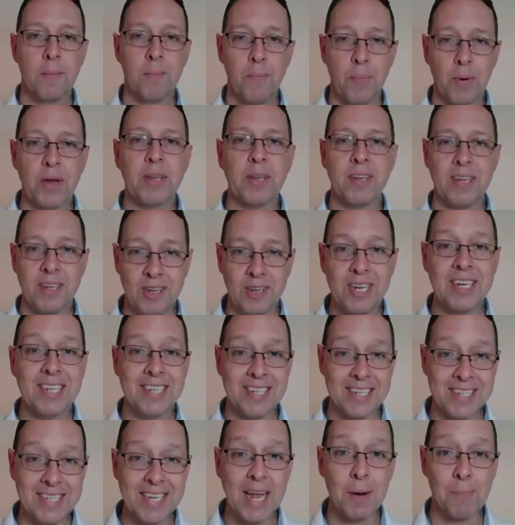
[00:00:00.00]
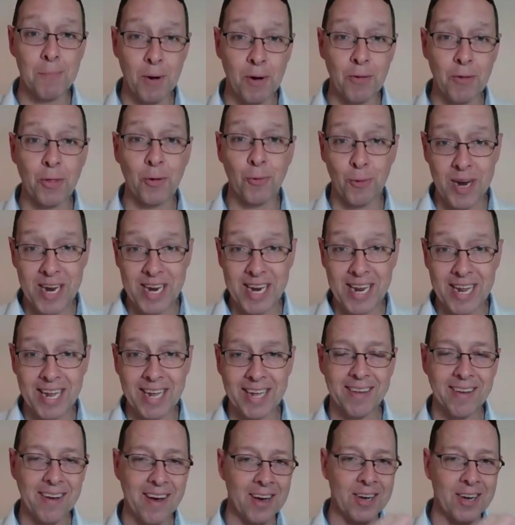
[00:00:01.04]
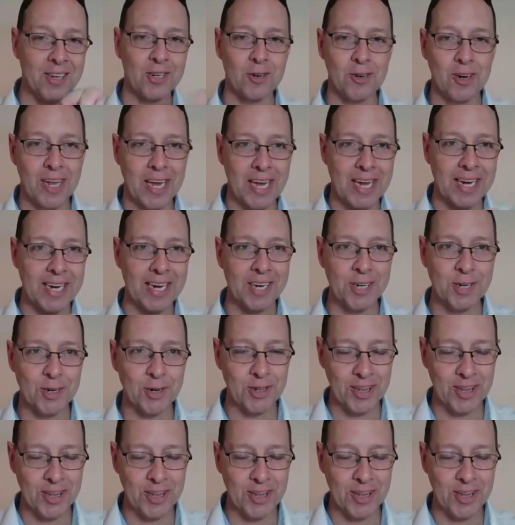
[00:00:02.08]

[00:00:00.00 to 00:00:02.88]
but you need to stay up on the reading, underline.